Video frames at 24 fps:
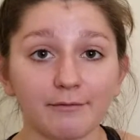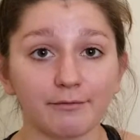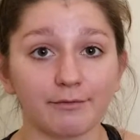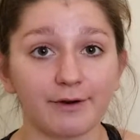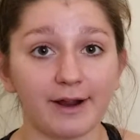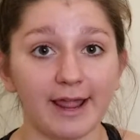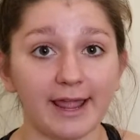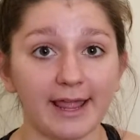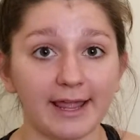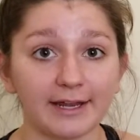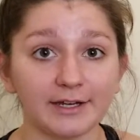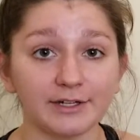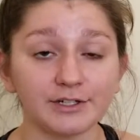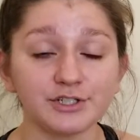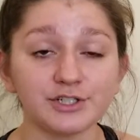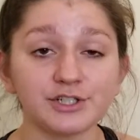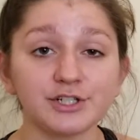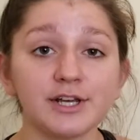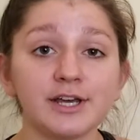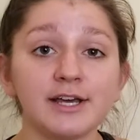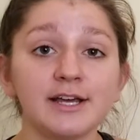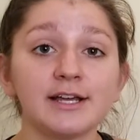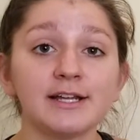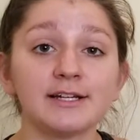
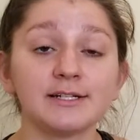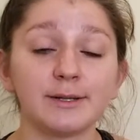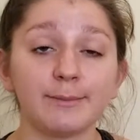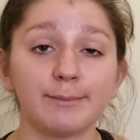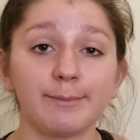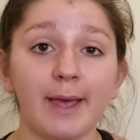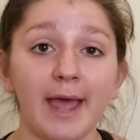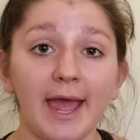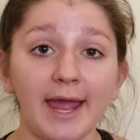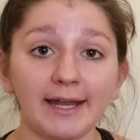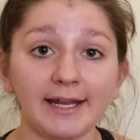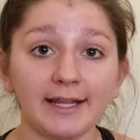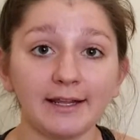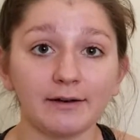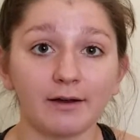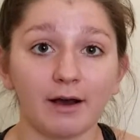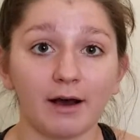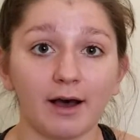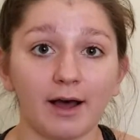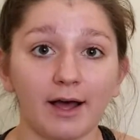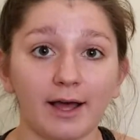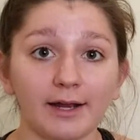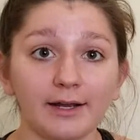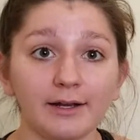range, depending
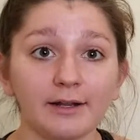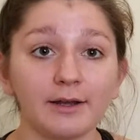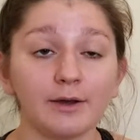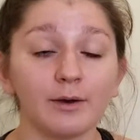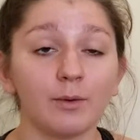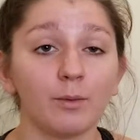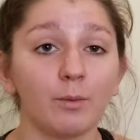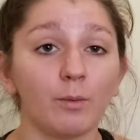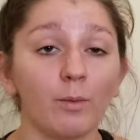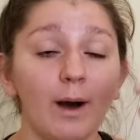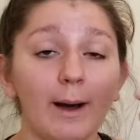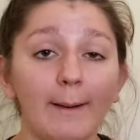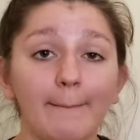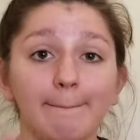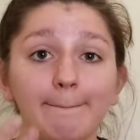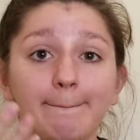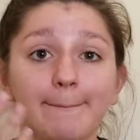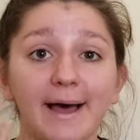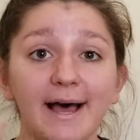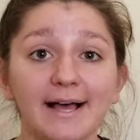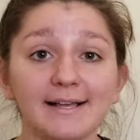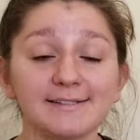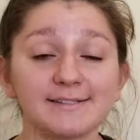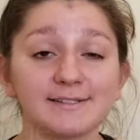on what
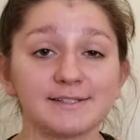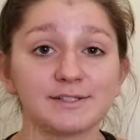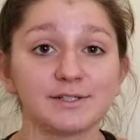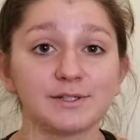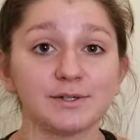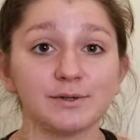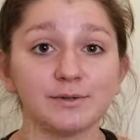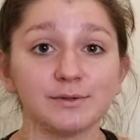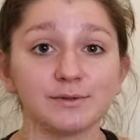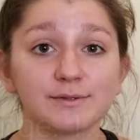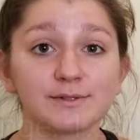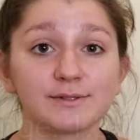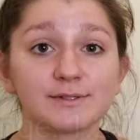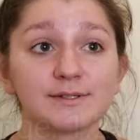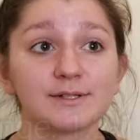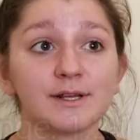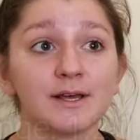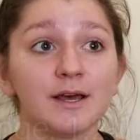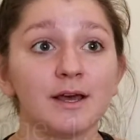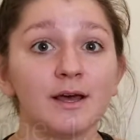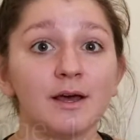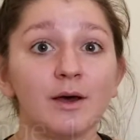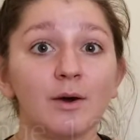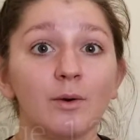best suits
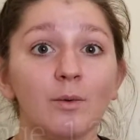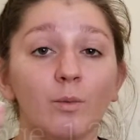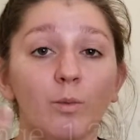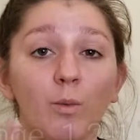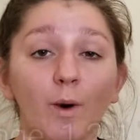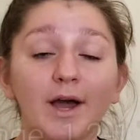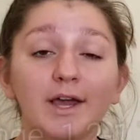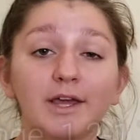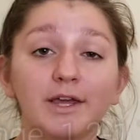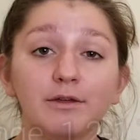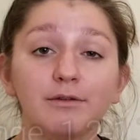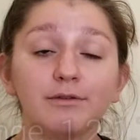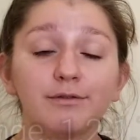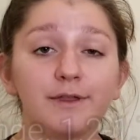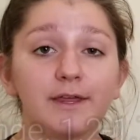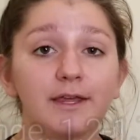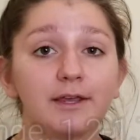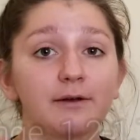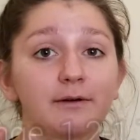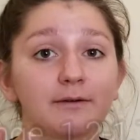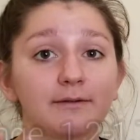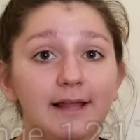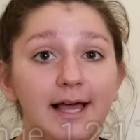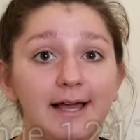what you think
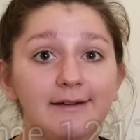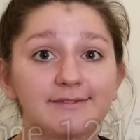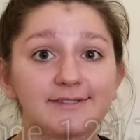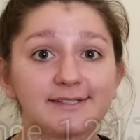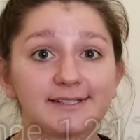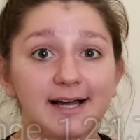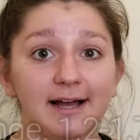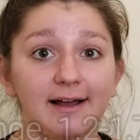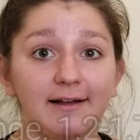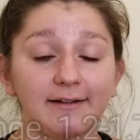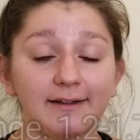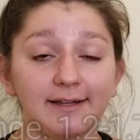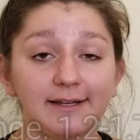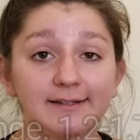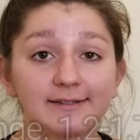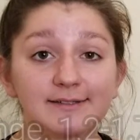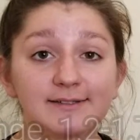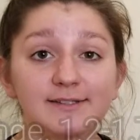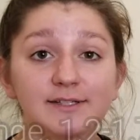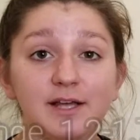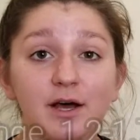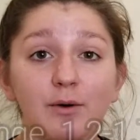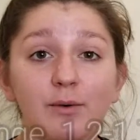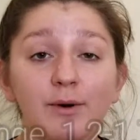your lifestyle is.
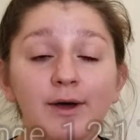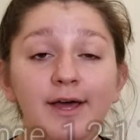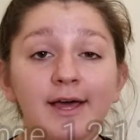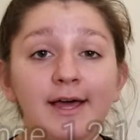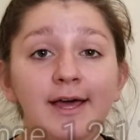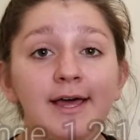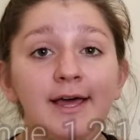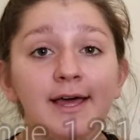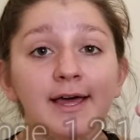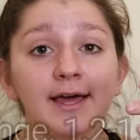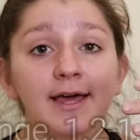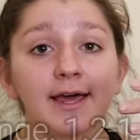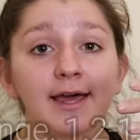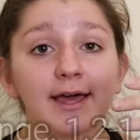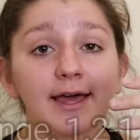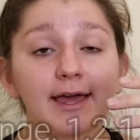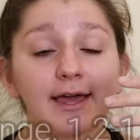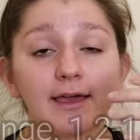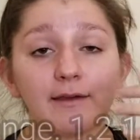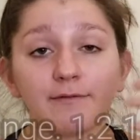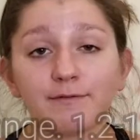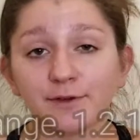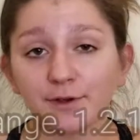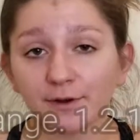So
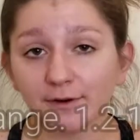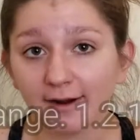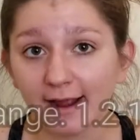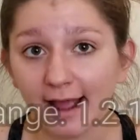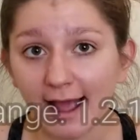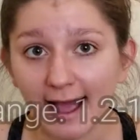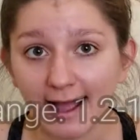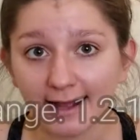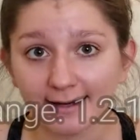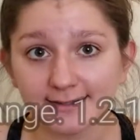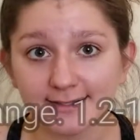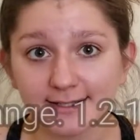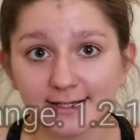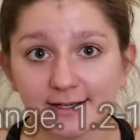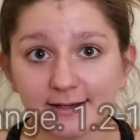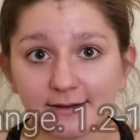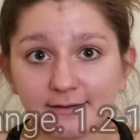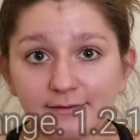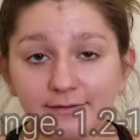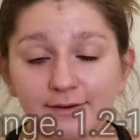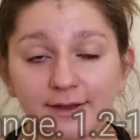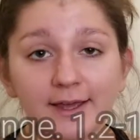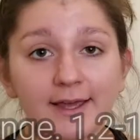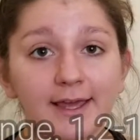if you're
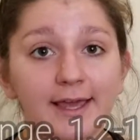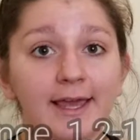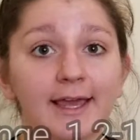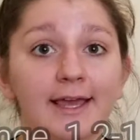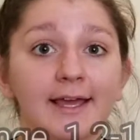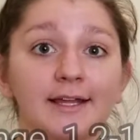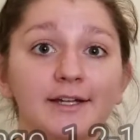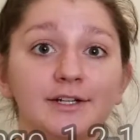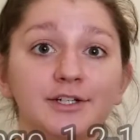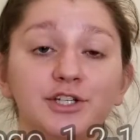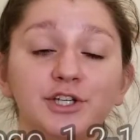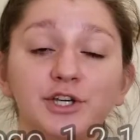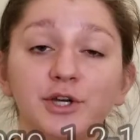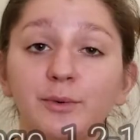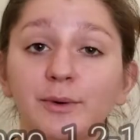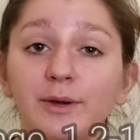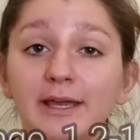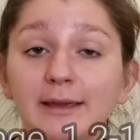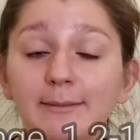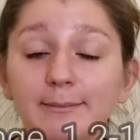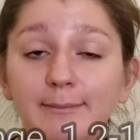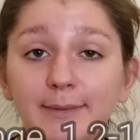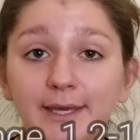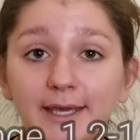active and you
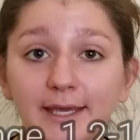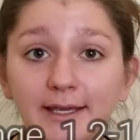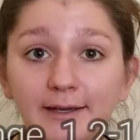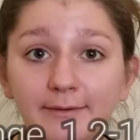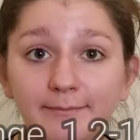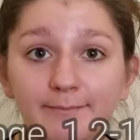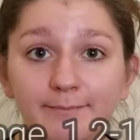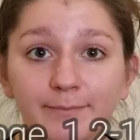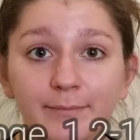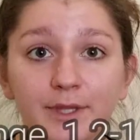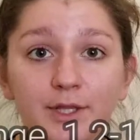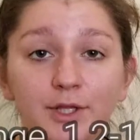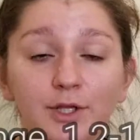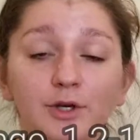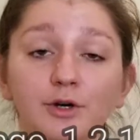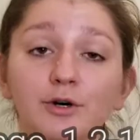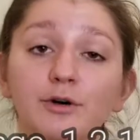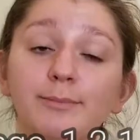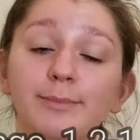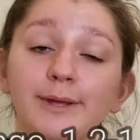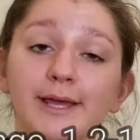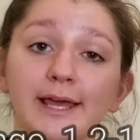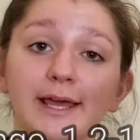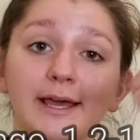eat meat,
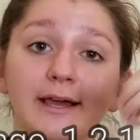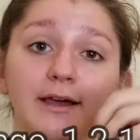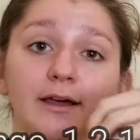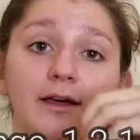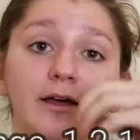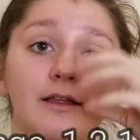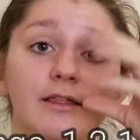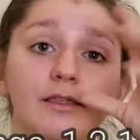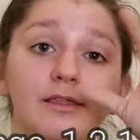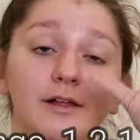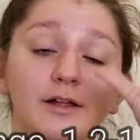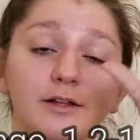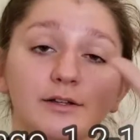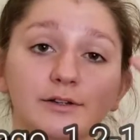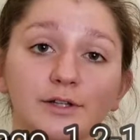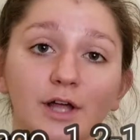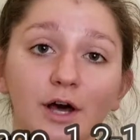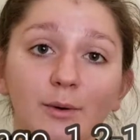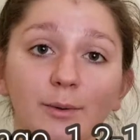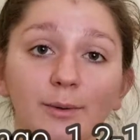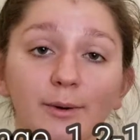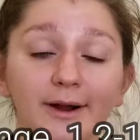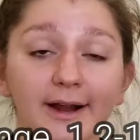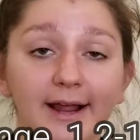you'll pick the
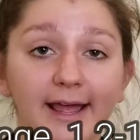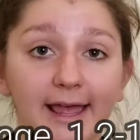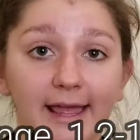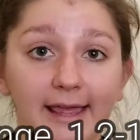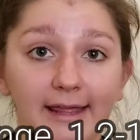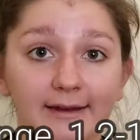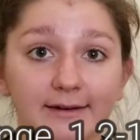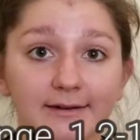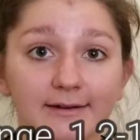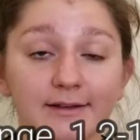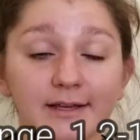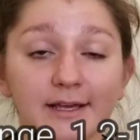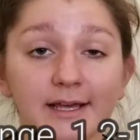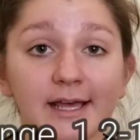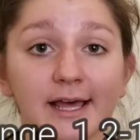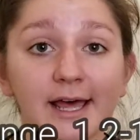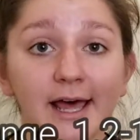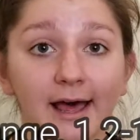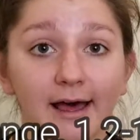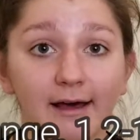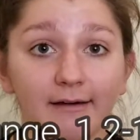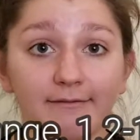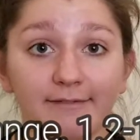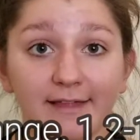lower end
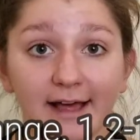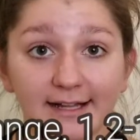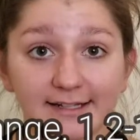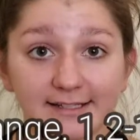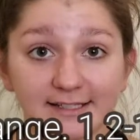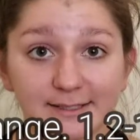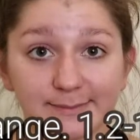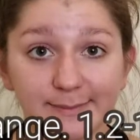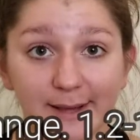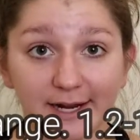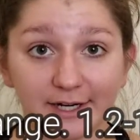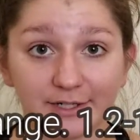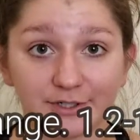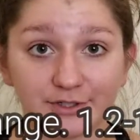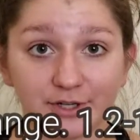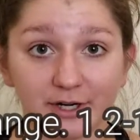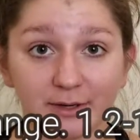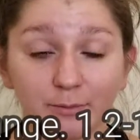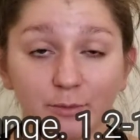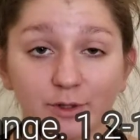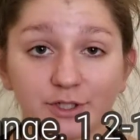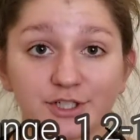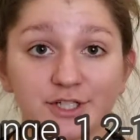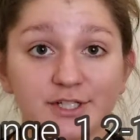of that
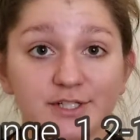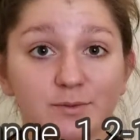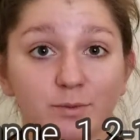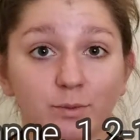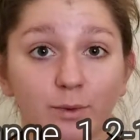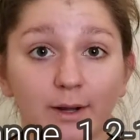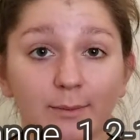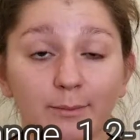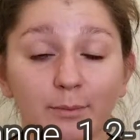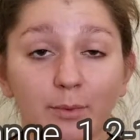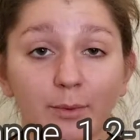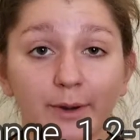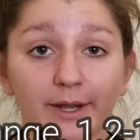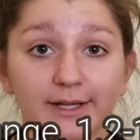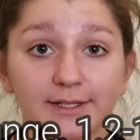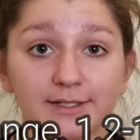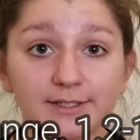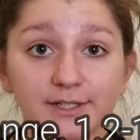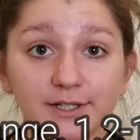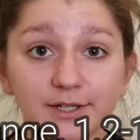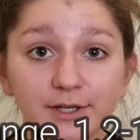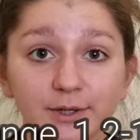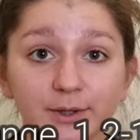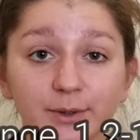spectrum, which is
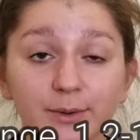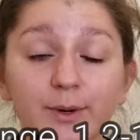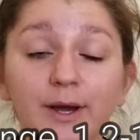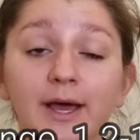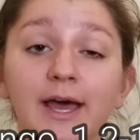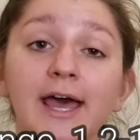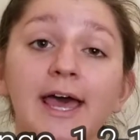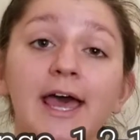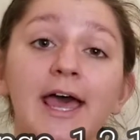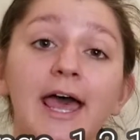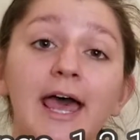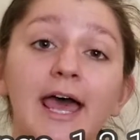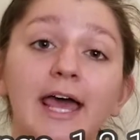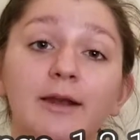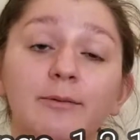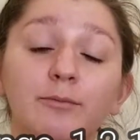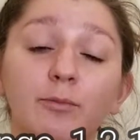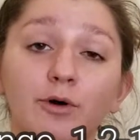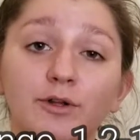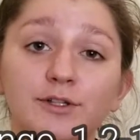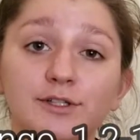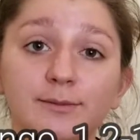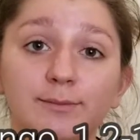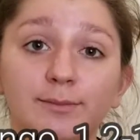1.2, and
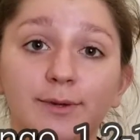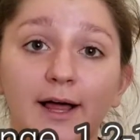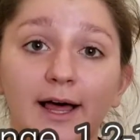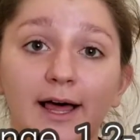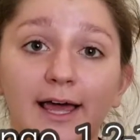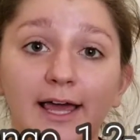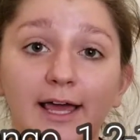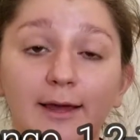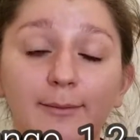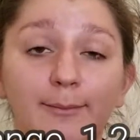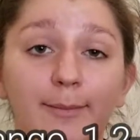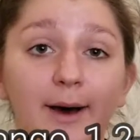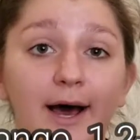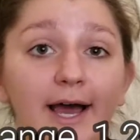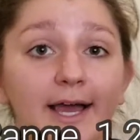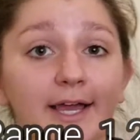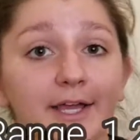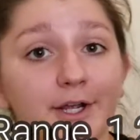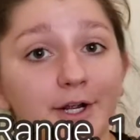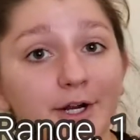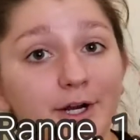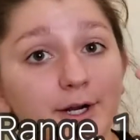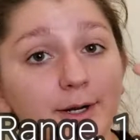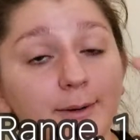multiply it by
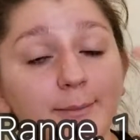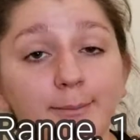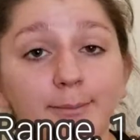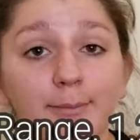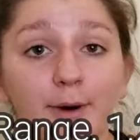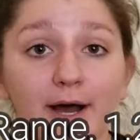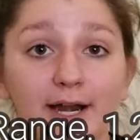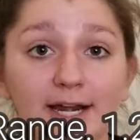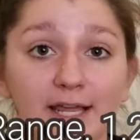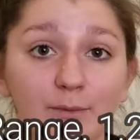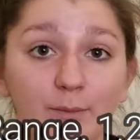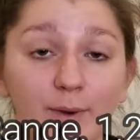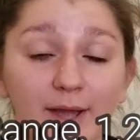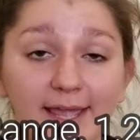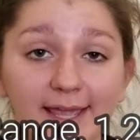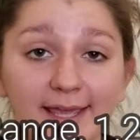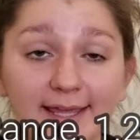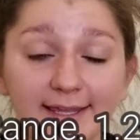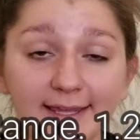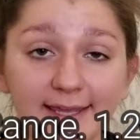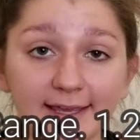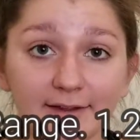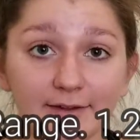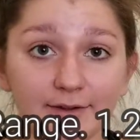your body weight
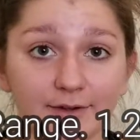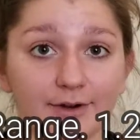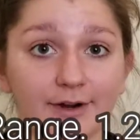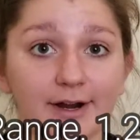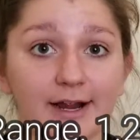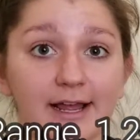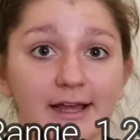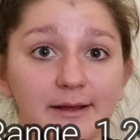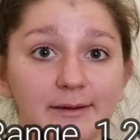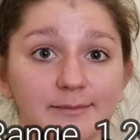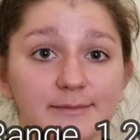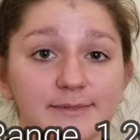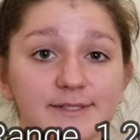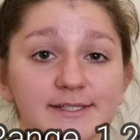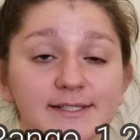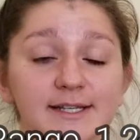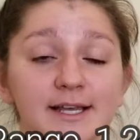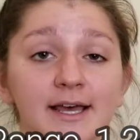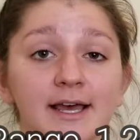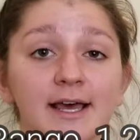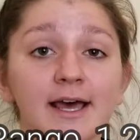in kilograms.